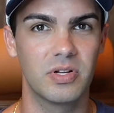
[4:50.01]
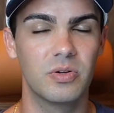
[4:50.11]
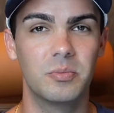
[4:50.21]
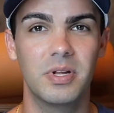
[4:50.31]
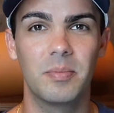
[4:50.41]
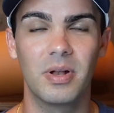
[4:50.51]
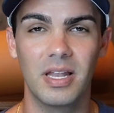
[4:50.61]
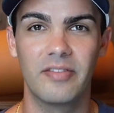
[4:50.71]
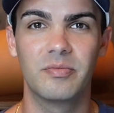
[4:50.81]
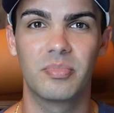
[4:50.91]
you would be up
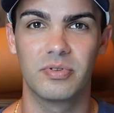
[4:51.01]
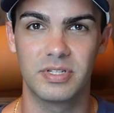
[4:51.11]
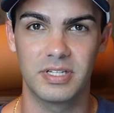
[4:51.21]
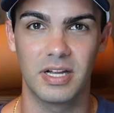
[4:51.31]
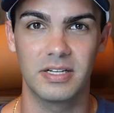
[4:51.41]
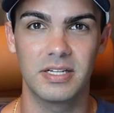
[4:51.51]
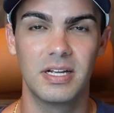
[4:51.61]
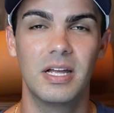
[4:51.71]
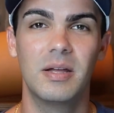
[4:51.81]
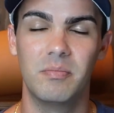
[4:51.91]
11%
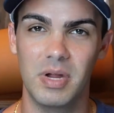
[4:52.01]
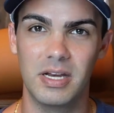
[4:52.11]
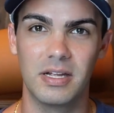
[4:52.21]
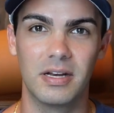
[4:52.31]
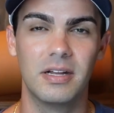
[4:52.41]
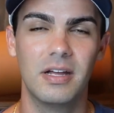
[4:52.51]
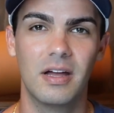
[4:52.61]
median